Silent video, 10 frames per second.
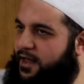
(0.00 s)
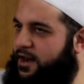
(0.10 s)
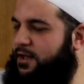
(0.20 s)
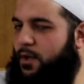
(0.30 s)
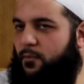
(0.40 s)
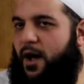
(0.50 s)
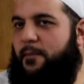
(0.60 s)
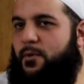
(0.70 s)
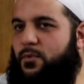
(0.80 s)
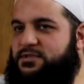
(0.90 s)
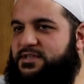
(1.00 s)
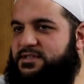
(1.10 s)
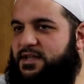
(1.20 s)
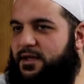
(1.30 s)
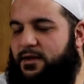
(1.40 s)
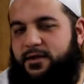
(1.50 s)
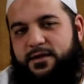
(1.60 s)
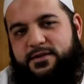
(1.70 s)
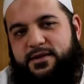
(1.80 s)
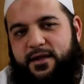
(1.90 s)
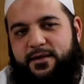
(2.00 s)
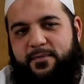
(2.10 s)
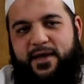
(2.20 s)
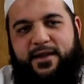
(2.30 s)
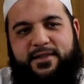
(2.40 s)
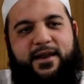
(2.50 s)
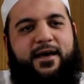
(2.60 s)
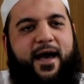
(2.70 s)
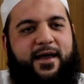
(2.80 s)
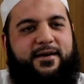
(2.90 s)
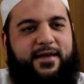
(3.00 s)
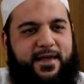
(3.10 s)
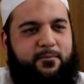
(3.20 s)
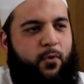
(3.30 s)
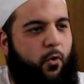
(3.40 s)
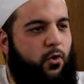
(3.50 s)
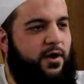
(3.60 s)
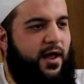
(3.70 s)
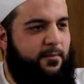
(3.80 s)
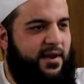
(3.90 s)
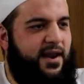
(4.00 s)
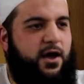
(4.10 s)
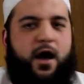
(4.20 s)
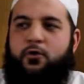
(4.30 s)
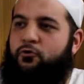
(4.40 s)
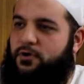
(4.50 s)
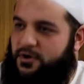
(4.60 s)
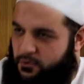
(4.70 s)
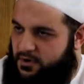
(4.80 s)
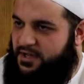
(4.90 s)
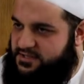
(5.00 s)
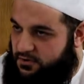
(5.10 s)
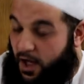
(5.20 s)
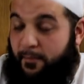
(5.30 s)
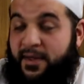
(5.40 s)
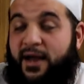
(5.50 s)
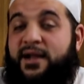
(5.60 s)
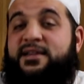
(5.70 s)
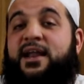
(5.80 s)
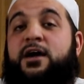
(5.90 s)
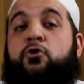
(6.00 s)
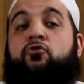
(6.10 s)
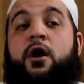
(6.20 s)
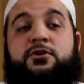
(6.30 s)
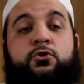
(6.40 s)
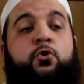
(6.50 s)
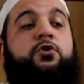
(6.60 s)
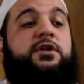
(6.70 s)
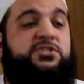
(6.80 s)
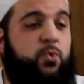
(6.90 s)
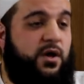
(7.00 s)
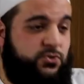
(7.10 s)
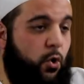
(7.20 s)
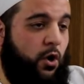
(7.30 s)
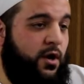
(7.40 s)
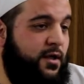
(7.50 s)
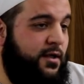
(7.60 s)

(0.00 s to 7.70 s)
And anyway, what happened was, is uh, may Allah Ta'ala guide him all, and may Allah grant good, goodness, may Allah Ta'ala grant goodness to us all.